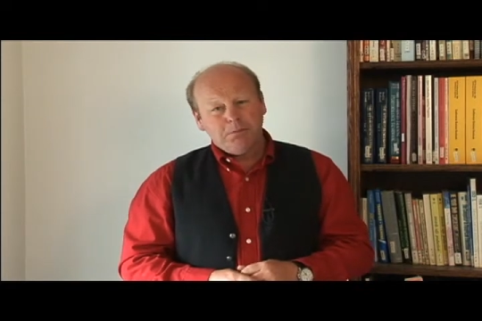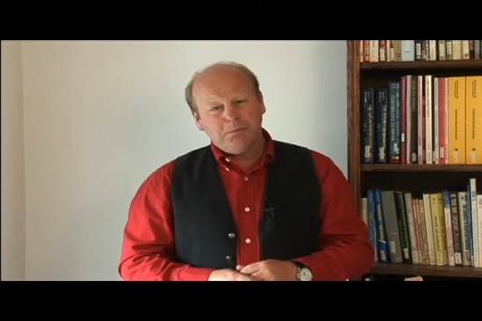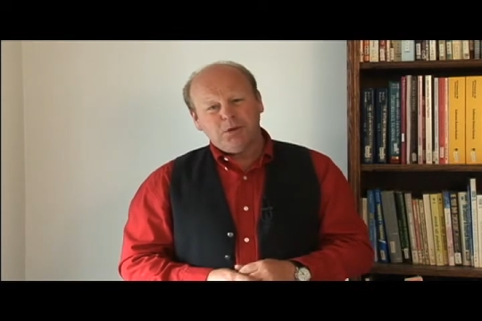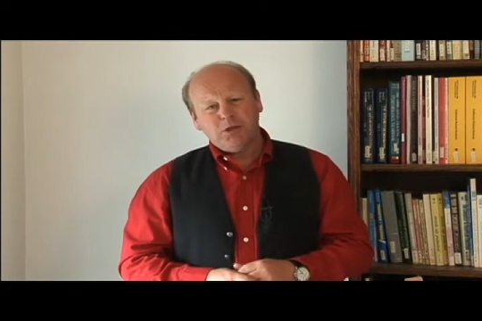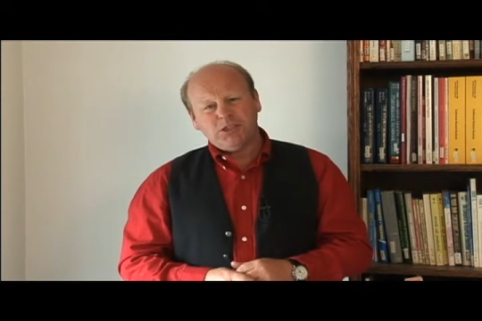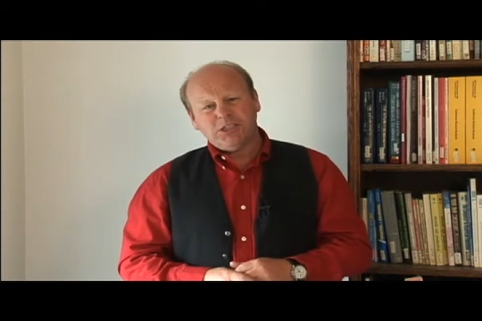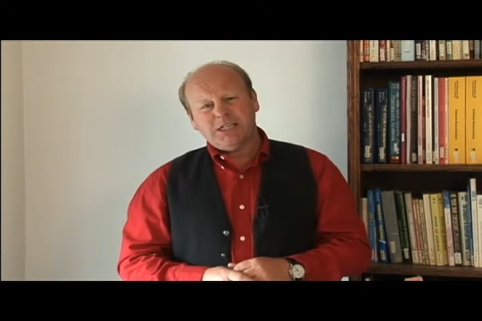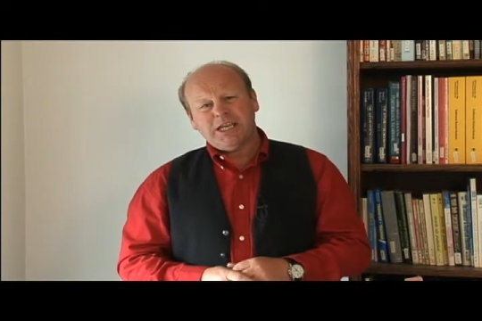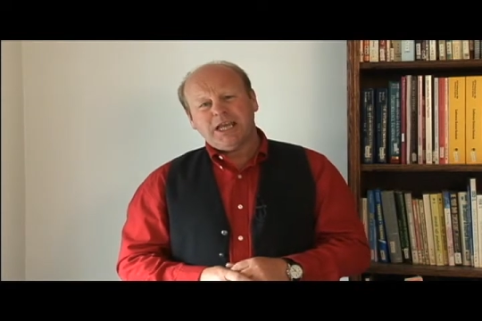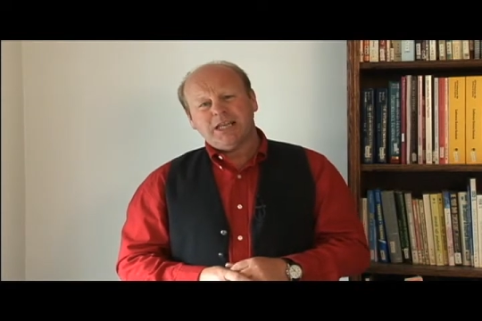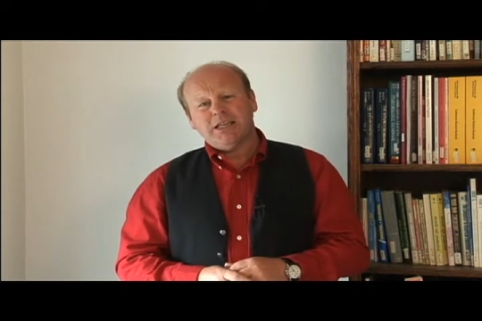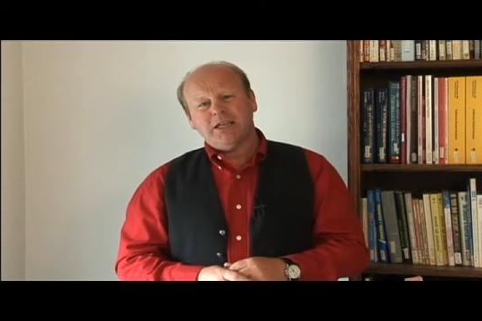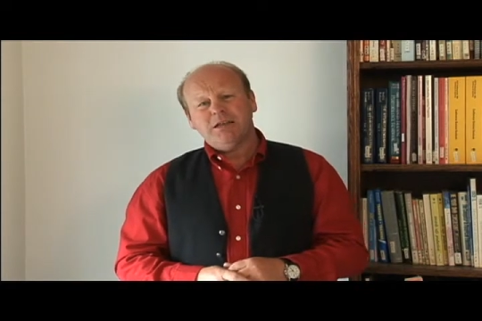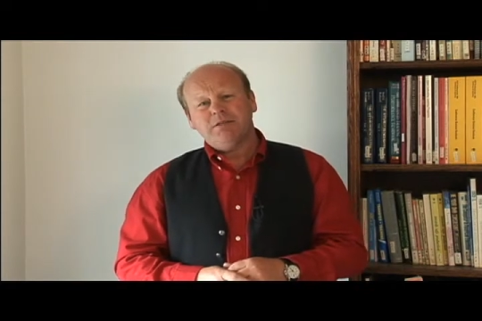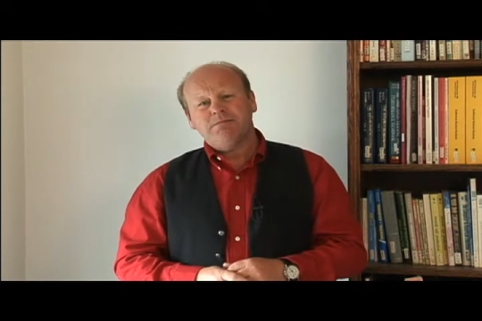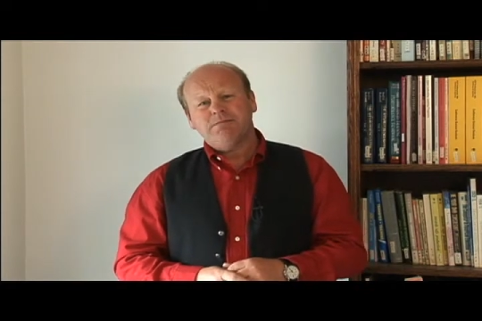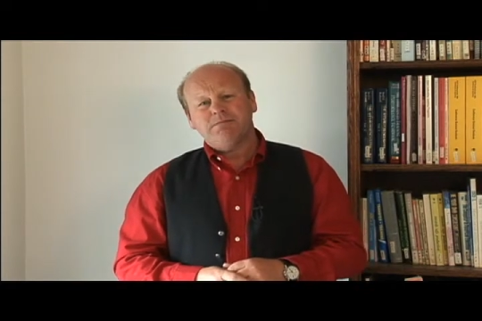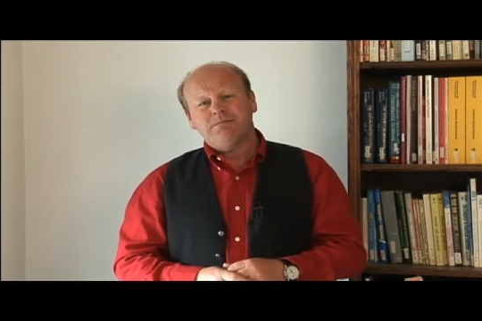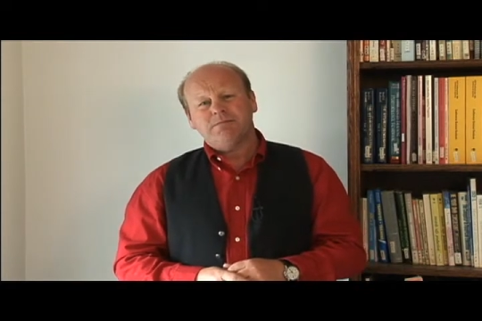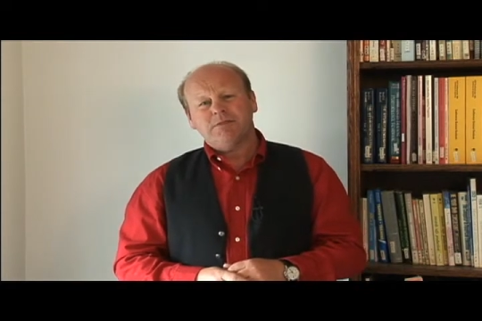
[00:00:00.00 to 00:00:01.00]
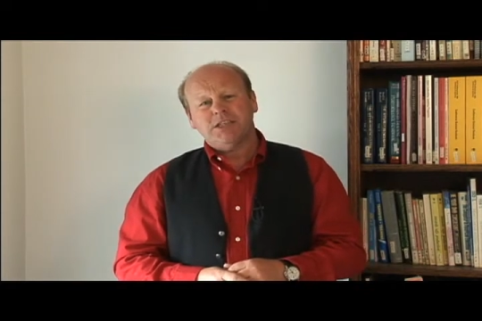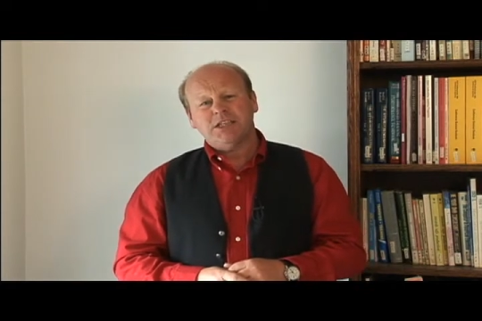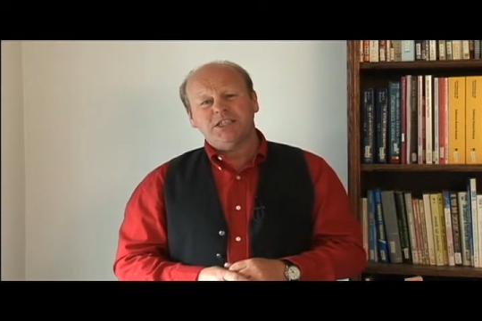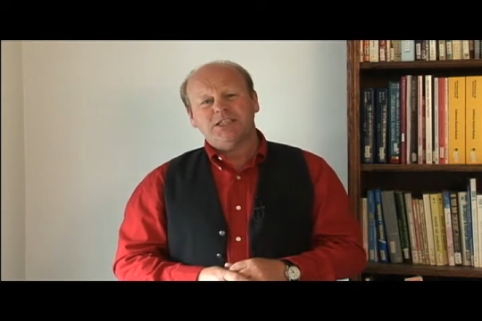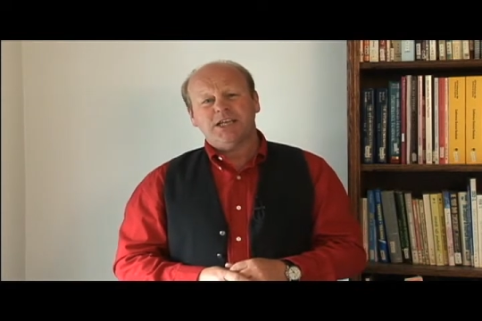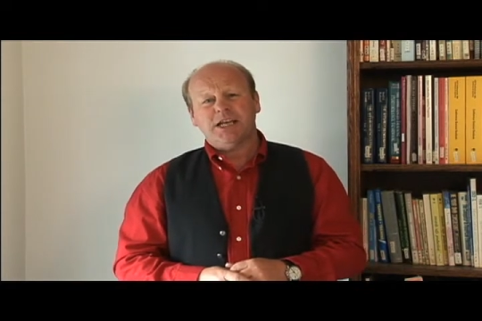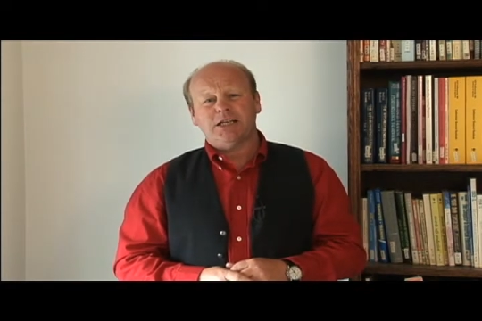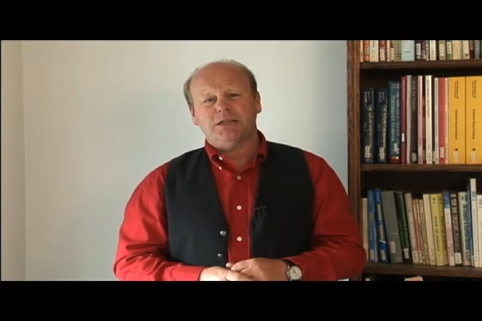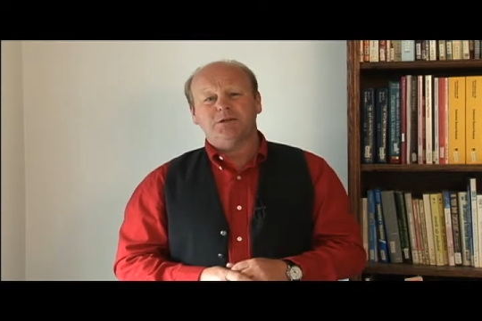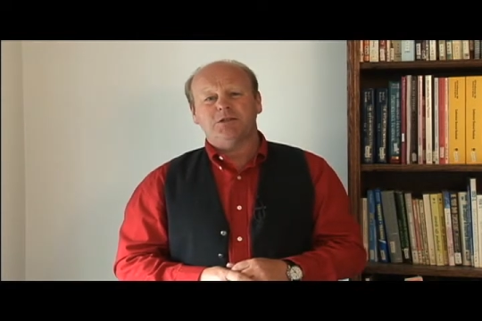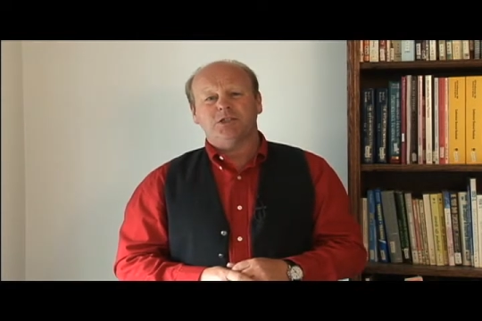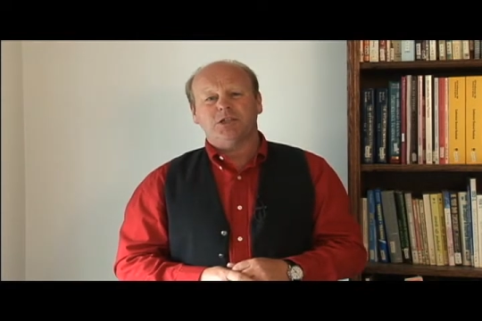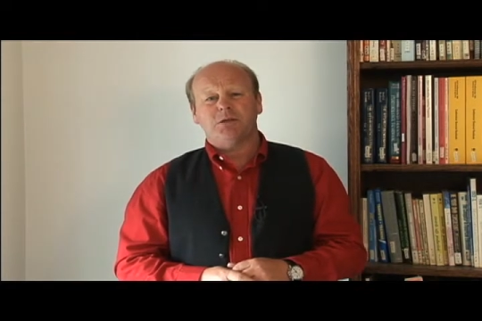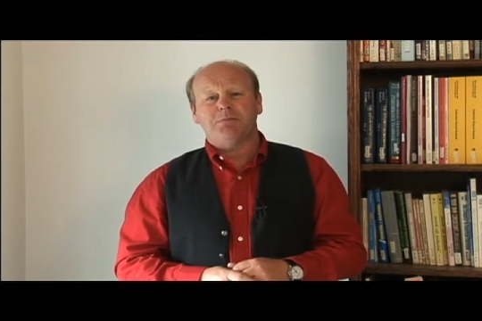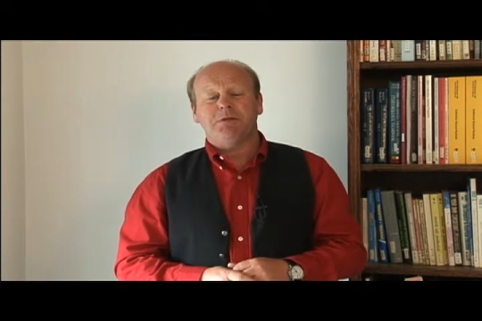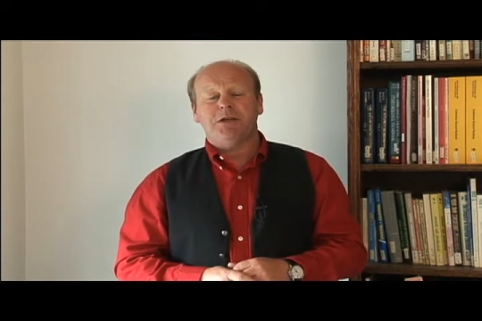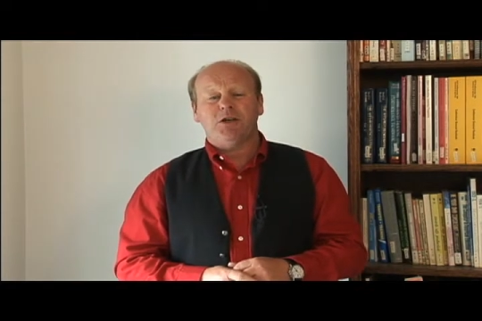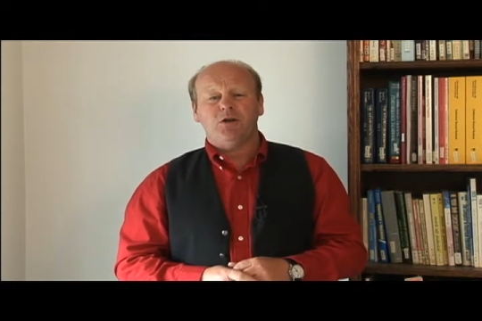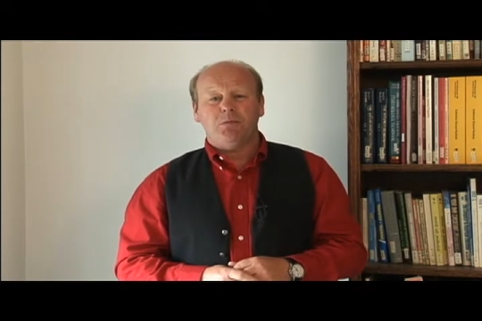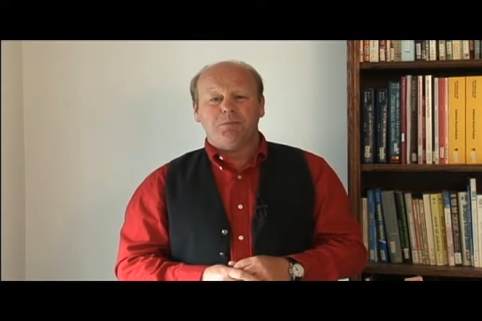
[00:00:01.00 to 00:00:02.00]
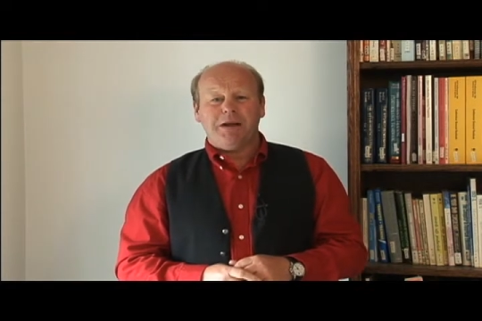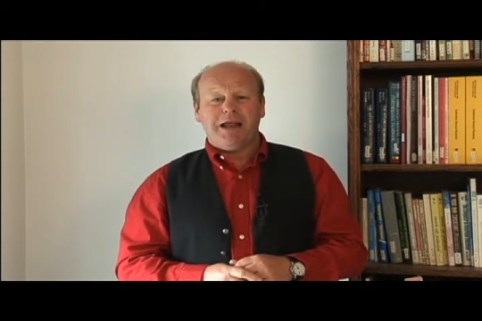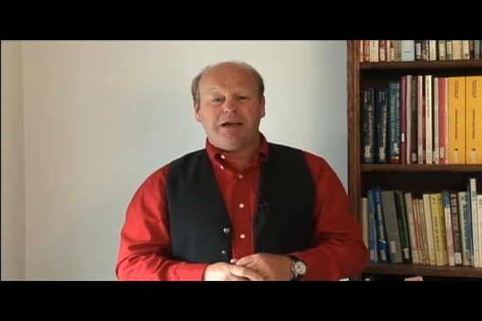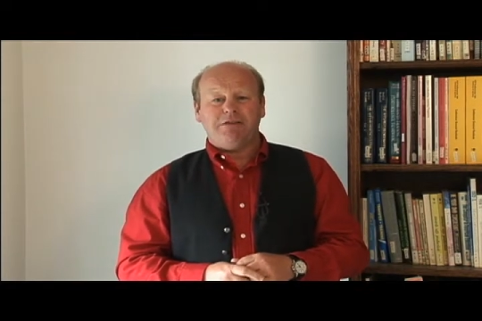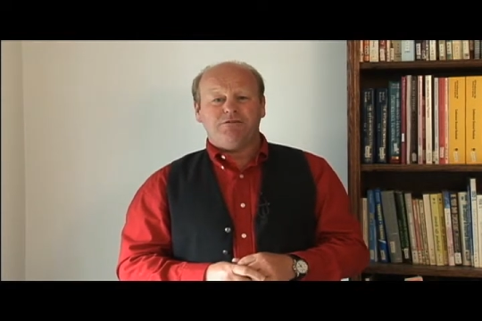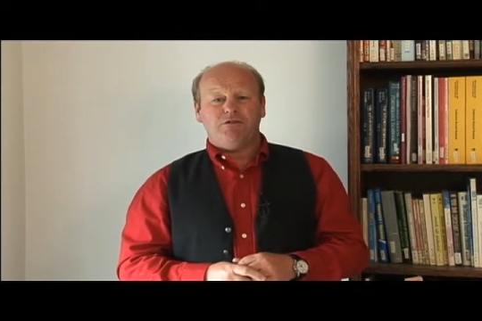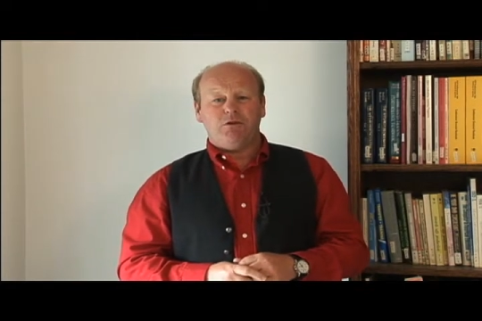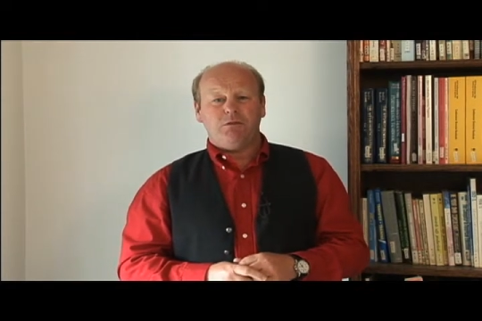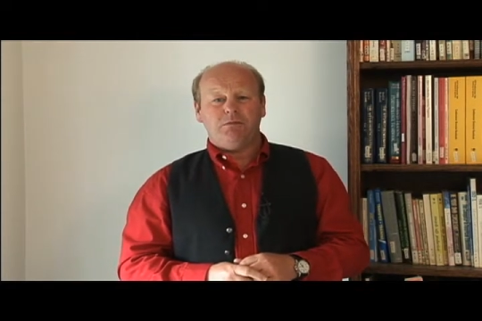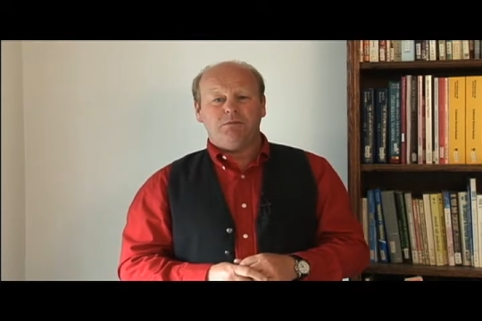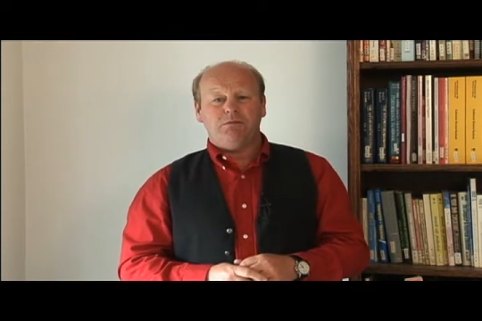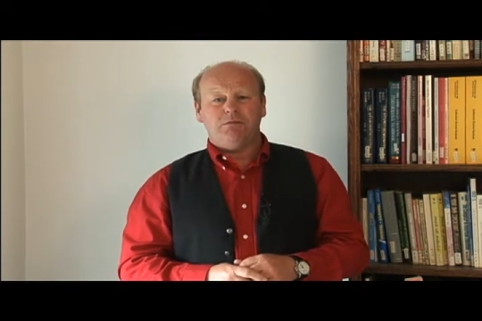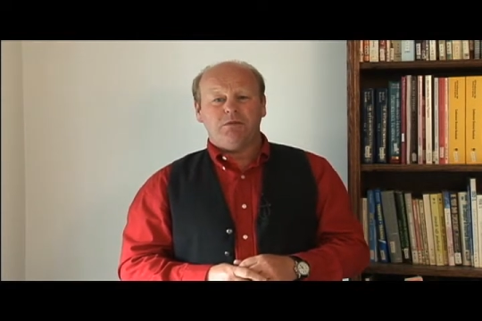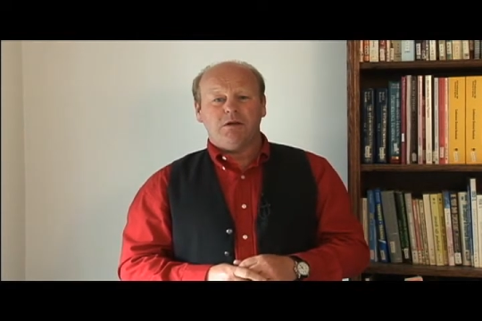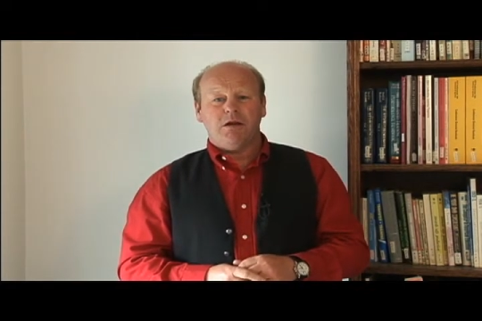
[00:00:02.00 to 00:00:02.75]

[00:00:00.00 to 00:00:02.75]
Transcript: Put together, these segments can be your platform